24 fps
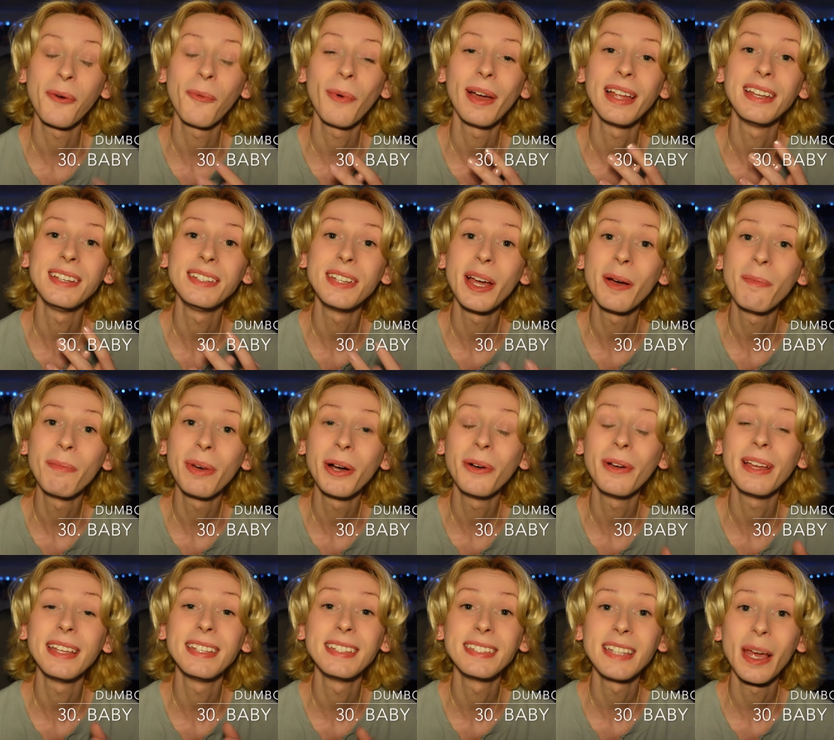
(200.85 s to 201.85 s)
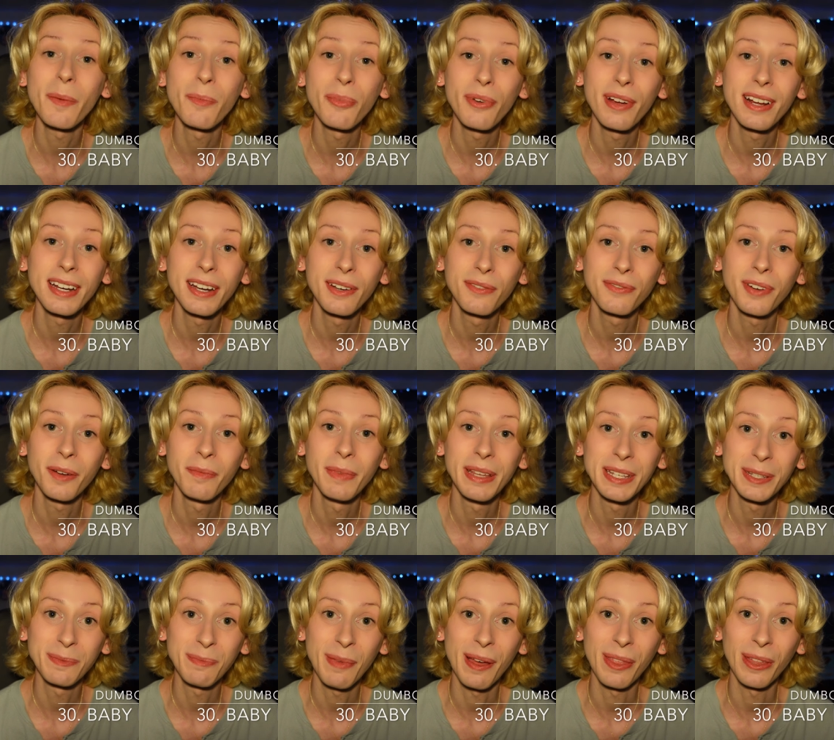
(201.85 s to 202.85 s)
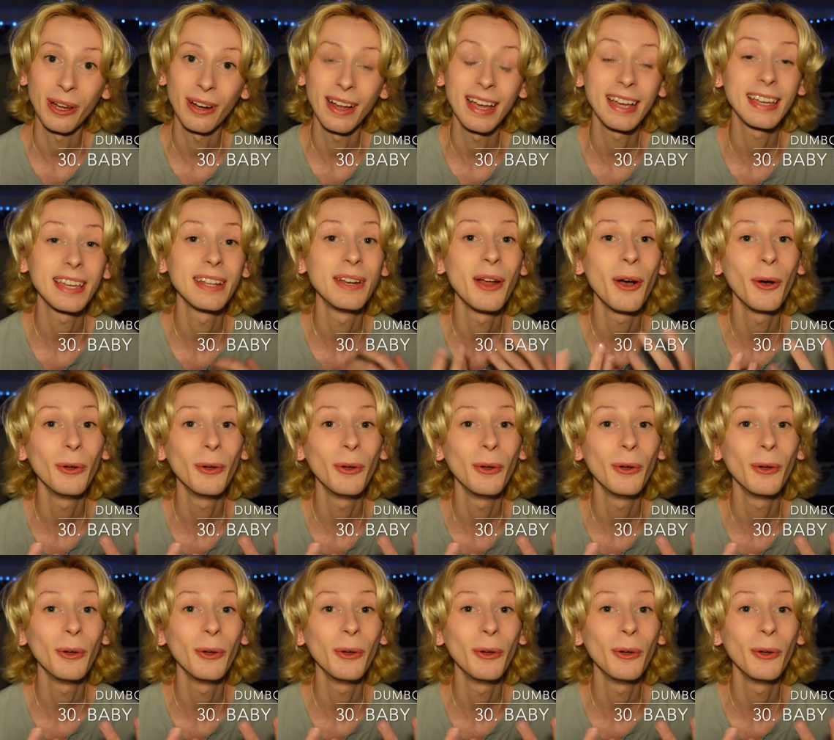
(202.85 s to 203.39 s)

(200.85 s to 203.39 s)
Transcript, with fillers: when Dumbo is separated from his mother and can